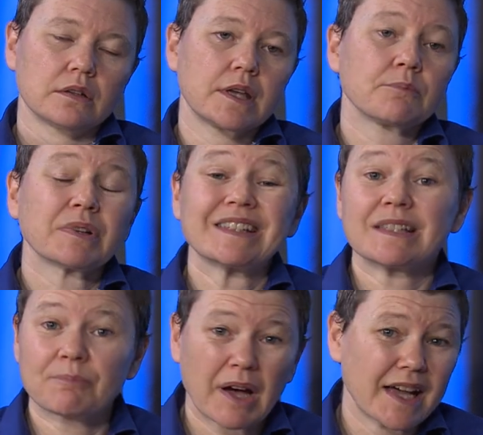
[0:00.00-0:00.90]

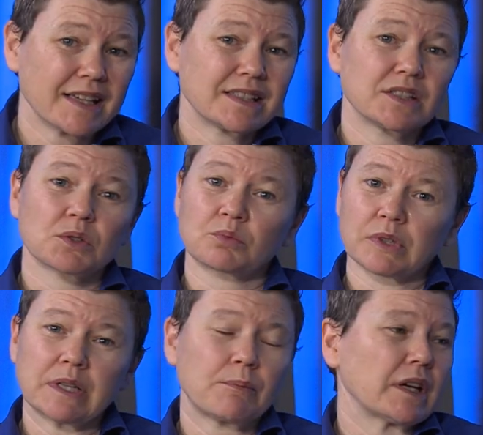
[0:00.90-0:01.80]
Implicit bias is a
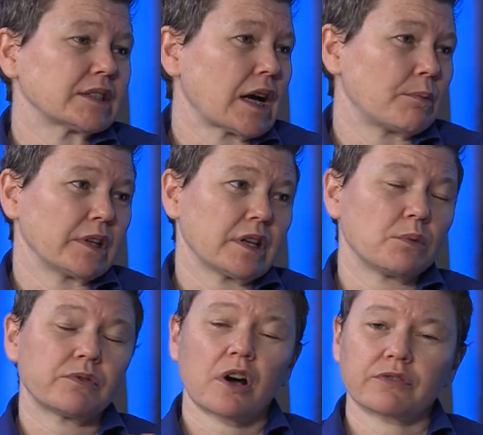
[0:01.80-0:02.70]
really big topic that
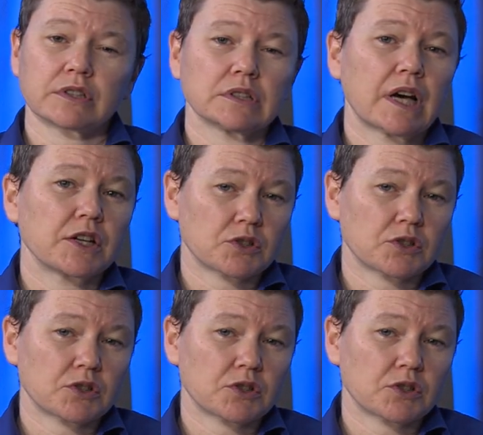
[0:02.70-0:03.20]
we've offered a lot of